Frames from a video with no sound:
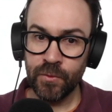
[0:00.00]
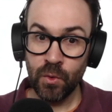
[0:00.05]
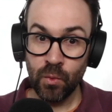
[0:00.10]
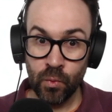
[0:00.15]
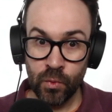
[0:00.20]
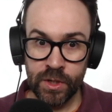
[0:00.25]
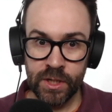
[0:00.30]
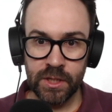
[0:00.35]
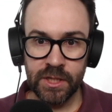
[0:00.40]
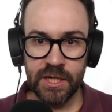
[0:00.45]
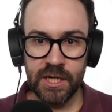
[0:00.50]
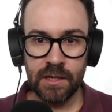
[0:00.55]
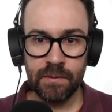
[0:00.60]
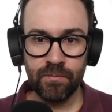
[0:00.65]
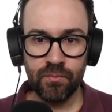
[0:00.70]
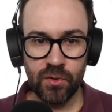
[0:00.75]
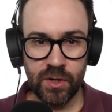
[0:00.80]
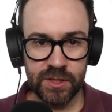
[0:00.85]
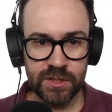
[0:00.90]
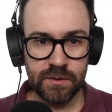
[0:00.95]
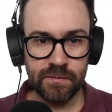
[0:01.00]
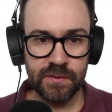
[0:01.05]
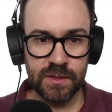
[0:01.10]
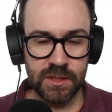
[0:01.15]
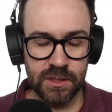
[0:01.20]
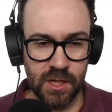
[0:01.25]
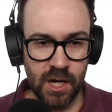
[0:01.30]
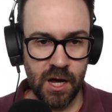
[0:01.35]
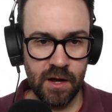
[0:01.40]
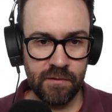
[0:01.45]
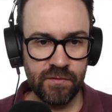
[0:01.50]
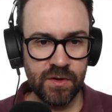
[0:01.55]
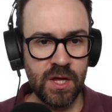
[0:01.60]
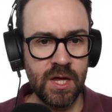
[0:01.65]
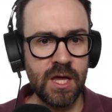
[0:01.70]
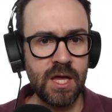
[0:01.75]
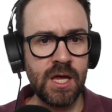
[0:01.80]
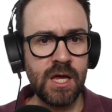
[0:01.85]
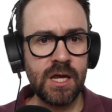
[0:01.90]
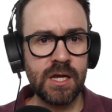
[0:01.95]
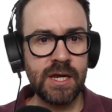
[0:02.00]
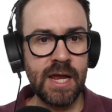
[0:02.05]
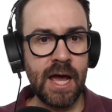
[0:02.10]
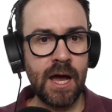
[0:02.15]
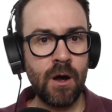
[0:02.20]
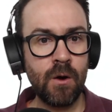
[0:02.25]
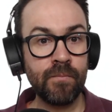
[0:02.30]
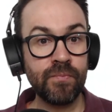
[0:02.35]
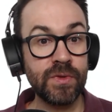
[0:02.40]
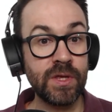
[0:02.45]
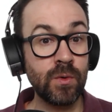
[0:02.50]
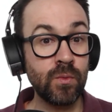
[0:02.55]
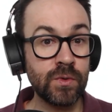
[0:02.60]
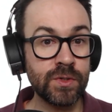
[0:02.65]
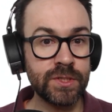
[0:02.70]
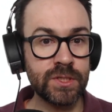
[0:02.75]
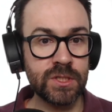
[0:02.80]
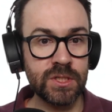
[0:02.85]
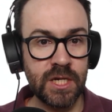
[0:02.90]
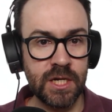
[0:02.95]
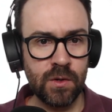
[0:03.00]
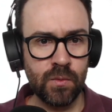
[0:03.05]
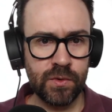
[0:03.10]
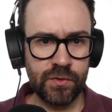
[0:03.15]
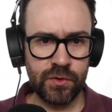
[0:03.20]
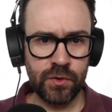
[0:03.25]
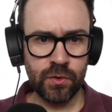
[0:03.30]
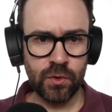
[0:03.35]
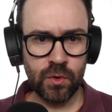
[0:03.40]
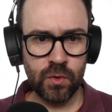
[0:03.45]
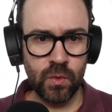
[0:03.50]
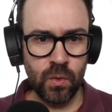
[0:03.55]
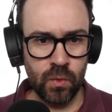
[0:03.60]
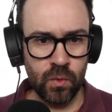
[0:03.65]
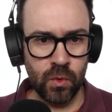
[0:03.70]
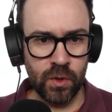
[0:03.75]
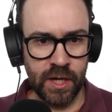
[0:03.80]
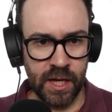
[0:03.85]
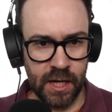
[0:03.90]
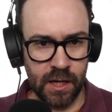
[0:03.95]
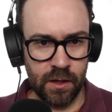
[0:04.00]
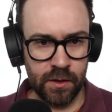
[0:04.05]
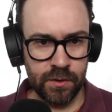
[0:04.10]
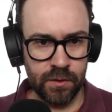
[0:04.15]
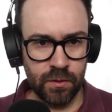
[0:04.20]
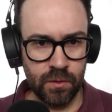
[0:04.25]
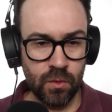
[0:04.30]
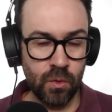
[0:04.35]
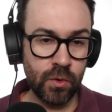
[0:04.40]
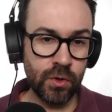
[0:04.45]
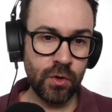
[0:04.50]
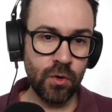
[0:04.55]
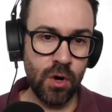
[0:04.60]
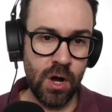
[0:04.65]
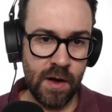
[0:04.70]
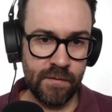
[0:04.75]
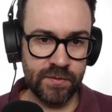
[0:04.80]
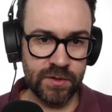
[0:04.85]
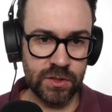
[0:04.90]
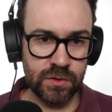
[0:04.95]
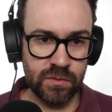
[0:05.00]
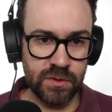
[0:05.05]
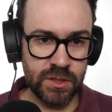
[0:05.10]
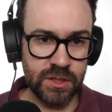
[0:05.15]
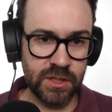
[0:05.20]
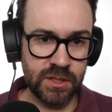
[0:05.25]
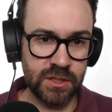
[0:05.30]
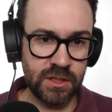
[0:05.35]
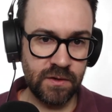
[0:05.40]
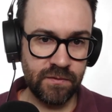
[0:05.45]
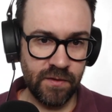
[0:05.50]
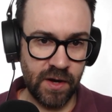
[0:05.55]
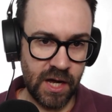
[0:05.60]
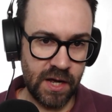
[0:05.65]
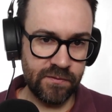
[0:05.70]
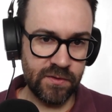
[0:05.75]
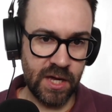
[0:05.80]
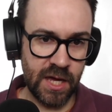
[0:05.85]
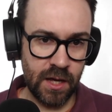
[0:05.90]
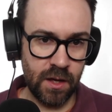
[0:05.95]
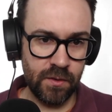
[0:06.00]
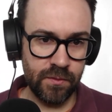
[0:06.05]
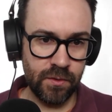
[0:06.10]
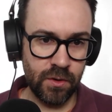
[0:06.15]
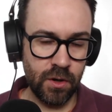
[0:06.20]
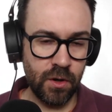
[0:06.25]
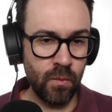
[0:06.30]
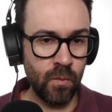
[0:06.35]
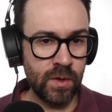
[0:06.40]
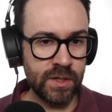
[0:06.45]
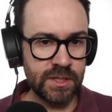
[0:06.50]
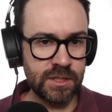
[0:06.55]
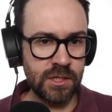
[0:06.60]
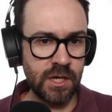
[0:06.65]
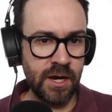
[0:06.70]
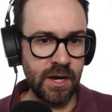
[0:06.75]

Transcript: really impressive stuff. Now, it will sync with your Google Calendar or your Office three sixty-five calendar. And once that